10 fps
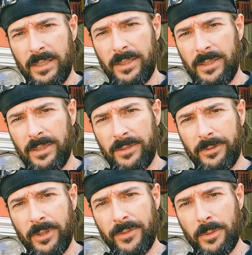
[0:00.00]

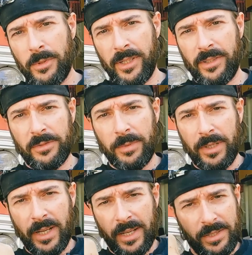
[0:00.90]
And for everybody that's
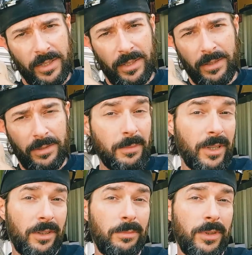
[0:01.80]
been asking
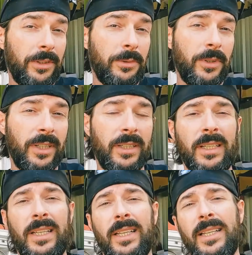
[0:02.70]
about Billy Ray,